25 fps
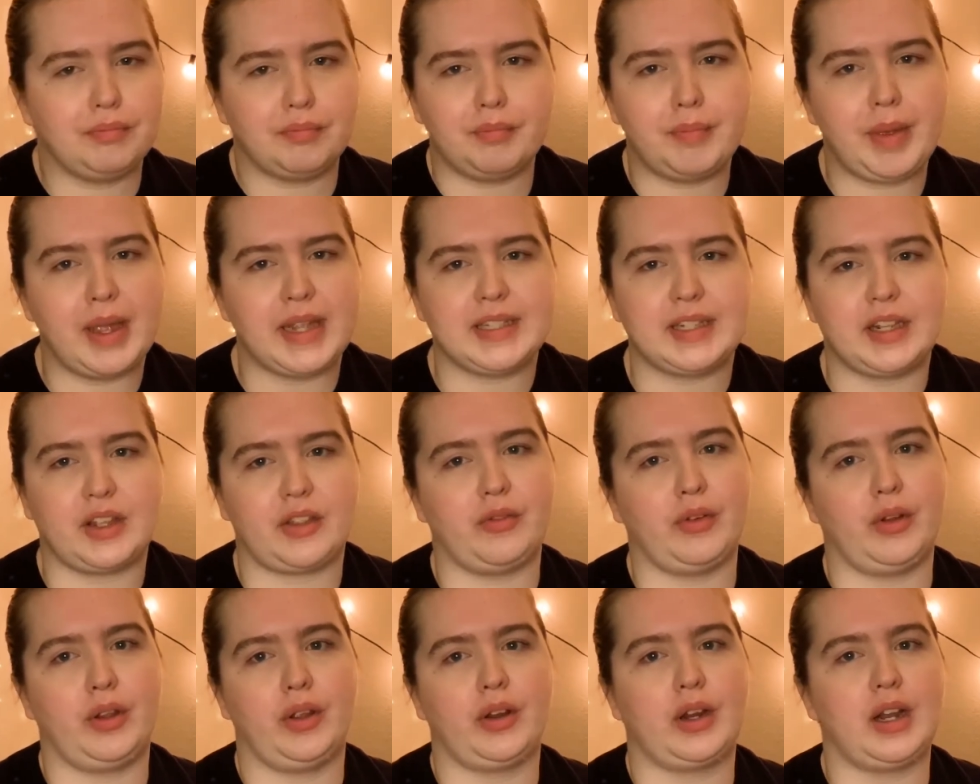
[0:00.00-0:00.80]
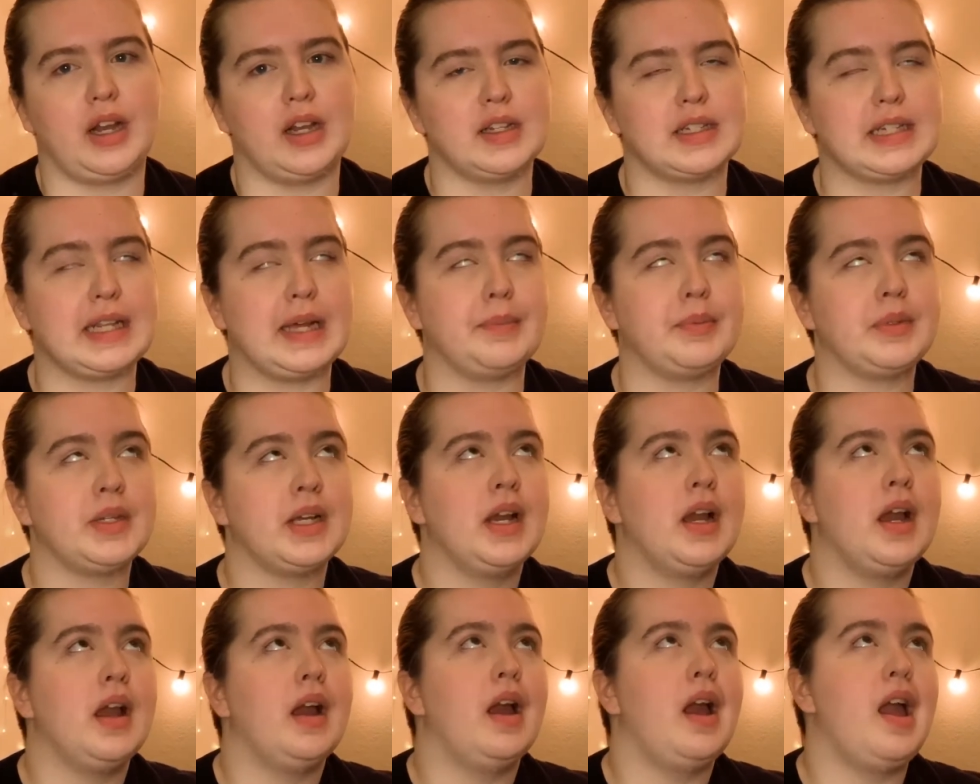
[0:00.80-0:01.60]
Basic thriller concept.
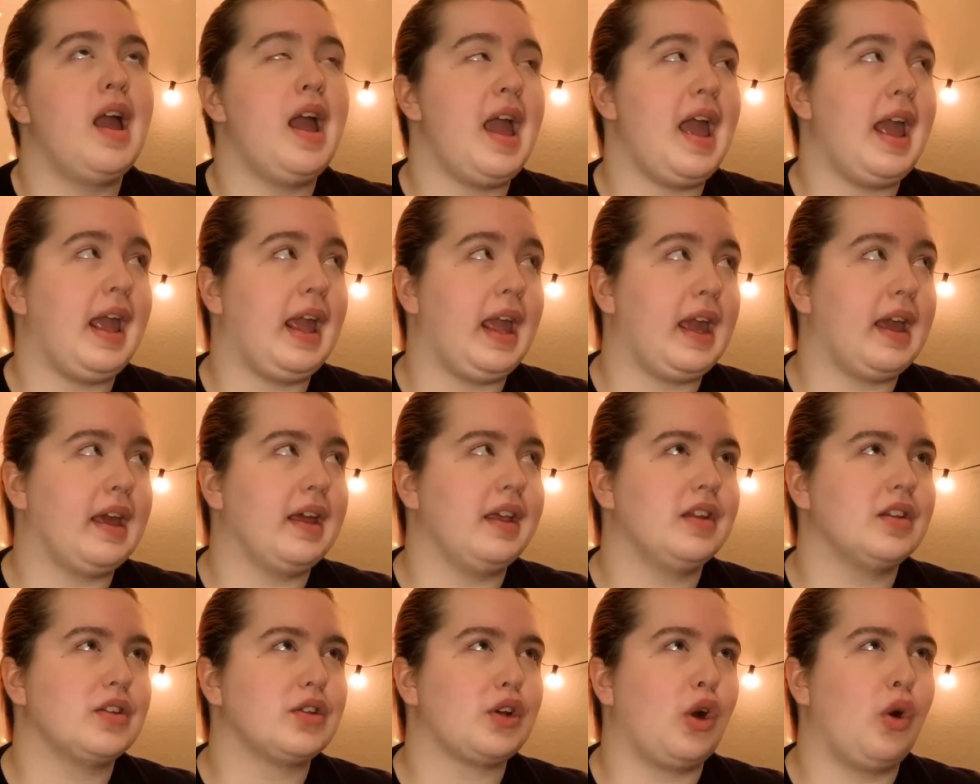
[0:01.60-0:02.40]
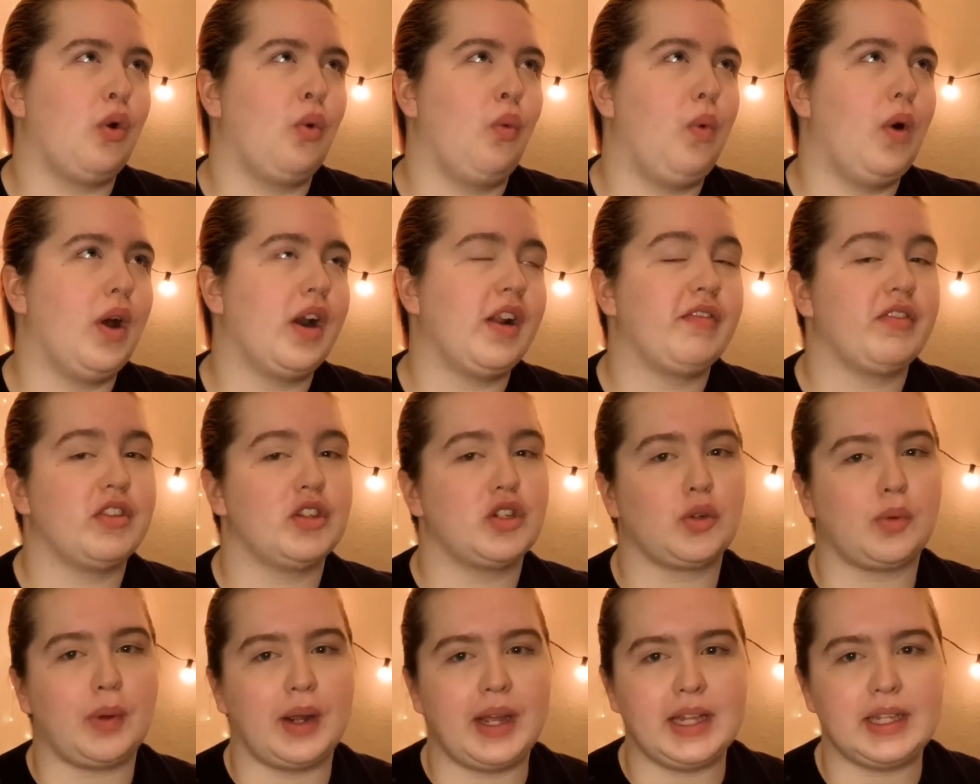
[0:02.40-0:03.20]
And one of the
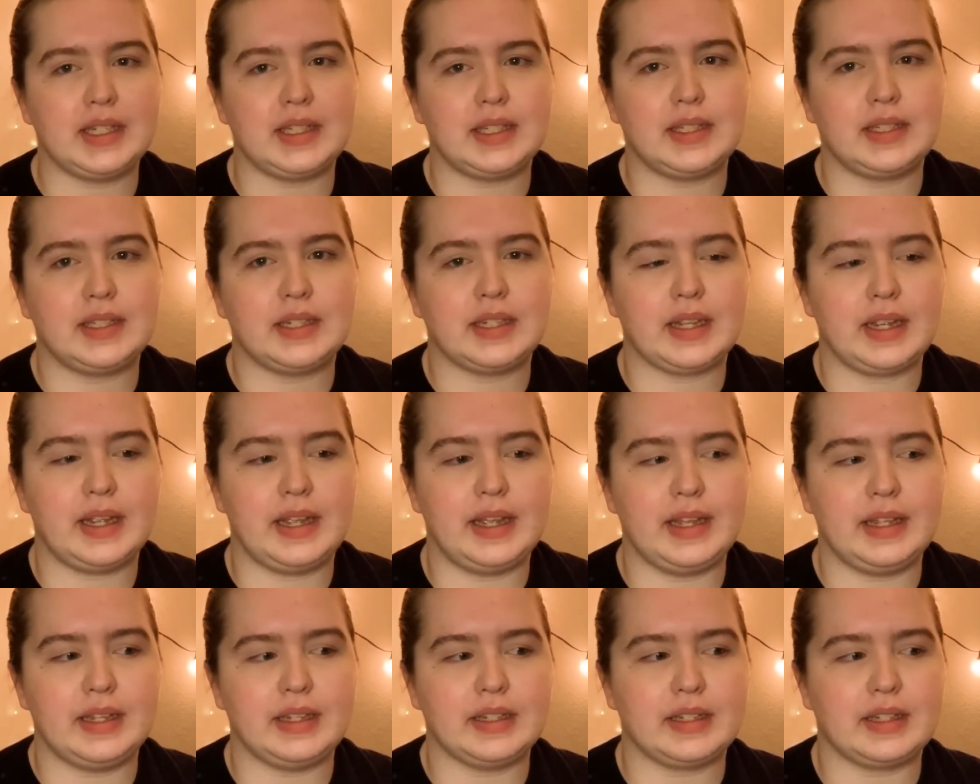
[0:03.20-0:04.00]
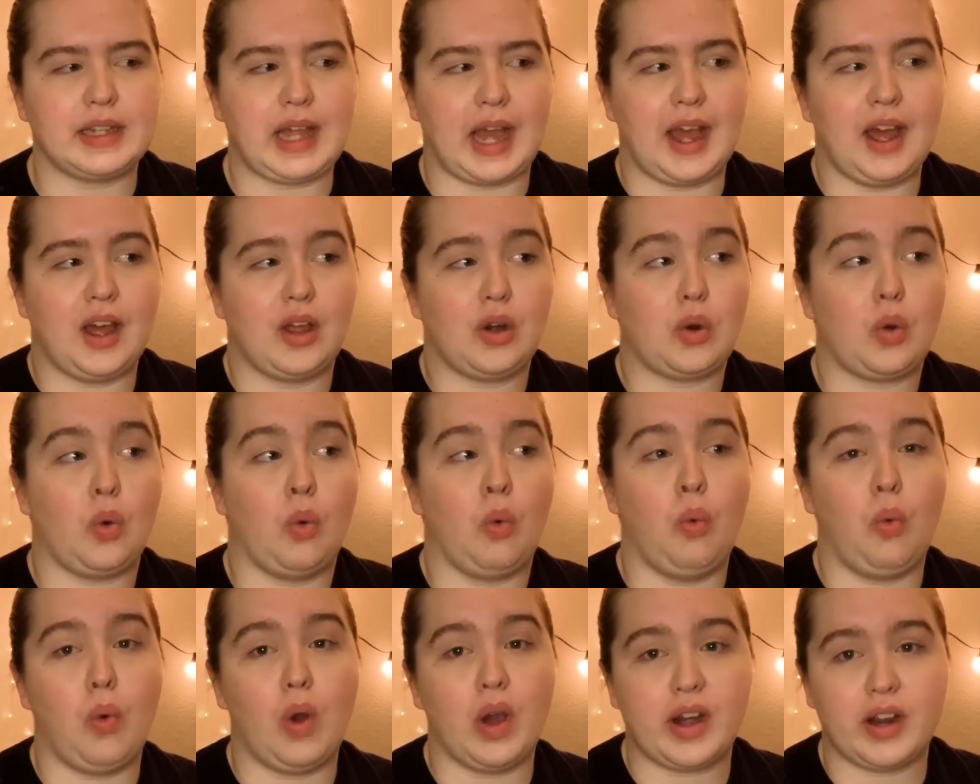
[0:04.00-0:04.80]
twists is that
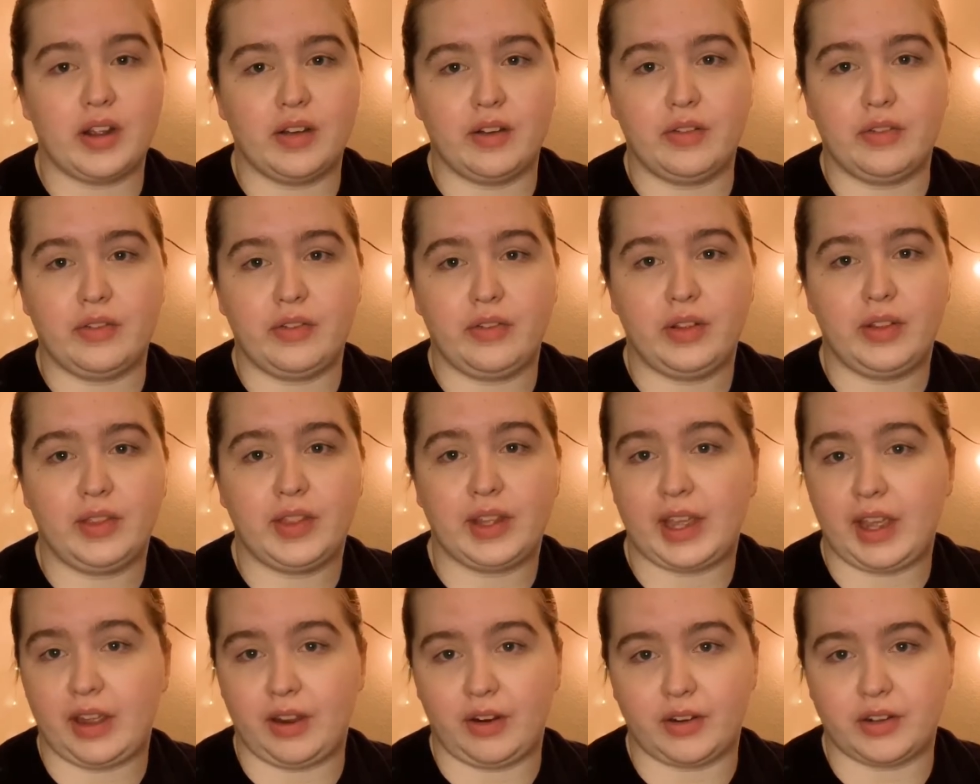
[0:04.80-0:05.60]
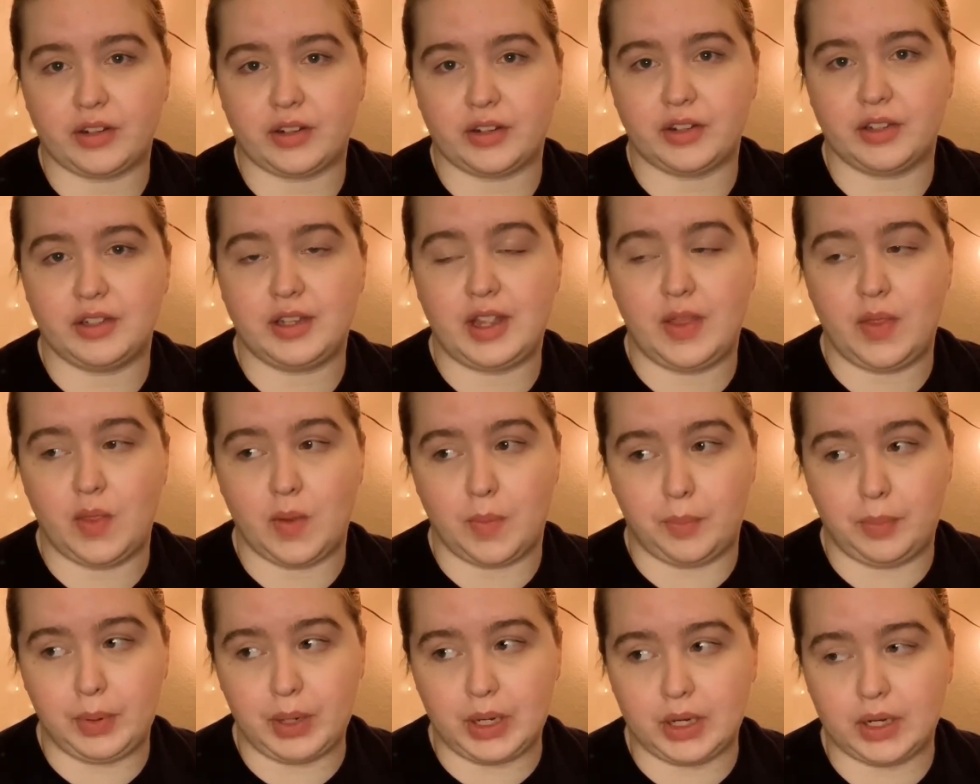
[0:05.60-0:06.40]
one of the characters in the
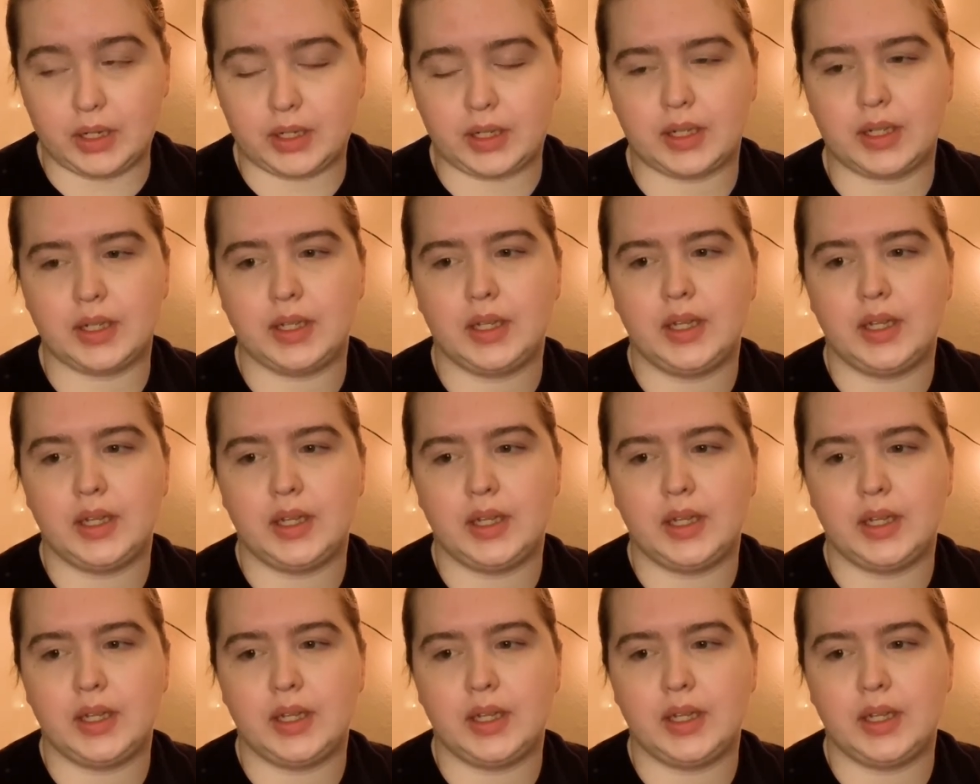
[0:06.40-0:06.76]
book